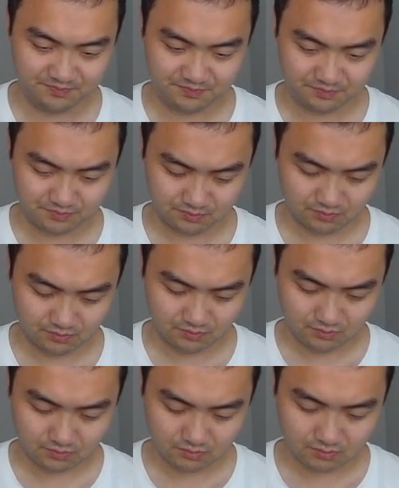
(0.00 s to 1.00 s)

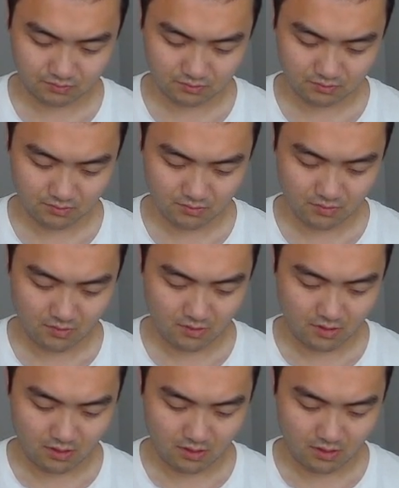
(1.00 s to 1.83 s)
Nothing is said.